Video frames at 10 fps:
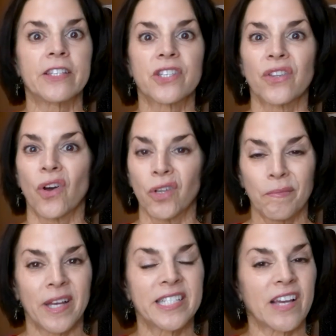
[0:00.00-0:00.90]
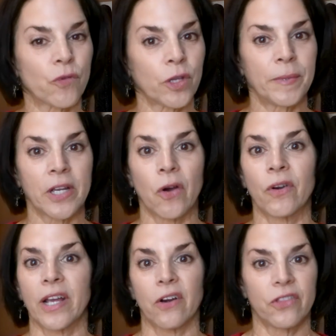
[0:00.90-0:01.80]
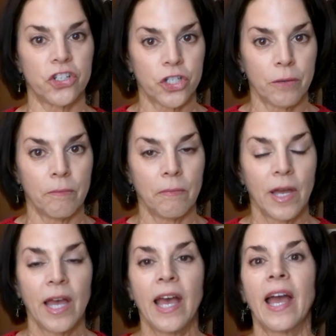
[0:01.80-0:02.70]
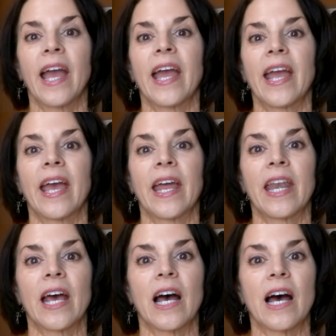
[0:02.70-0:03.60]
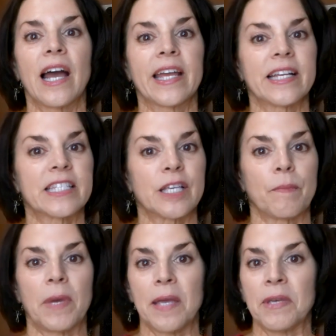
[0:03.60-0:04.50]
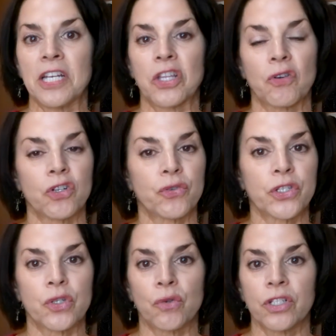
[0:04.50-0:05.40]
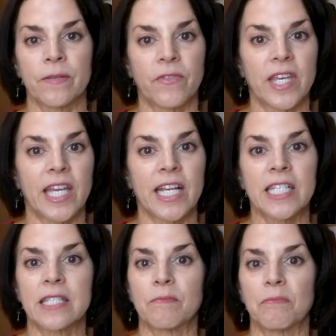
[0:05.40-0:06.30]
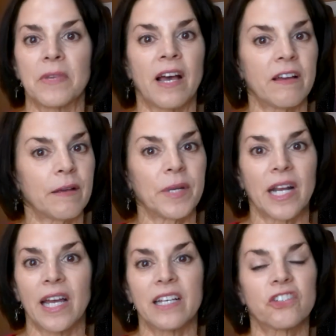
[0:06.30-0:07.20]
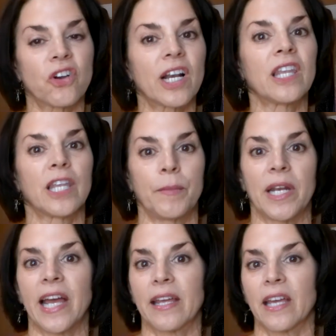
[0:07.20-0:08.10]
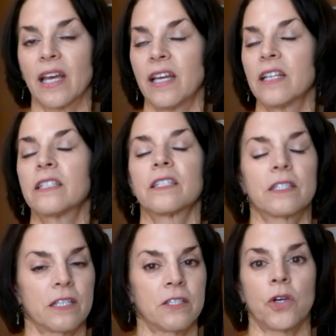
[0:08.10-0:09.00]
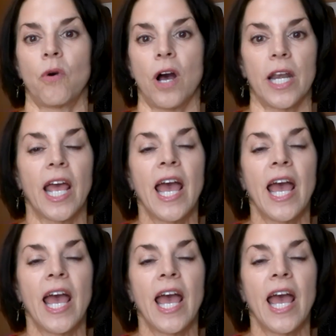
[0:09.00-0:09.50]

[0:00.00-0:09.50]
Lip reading: And so the only place I've really been going, I go to the gym, and I get some, maybe to the grocery store, some things. I try to limit. It is just so hot.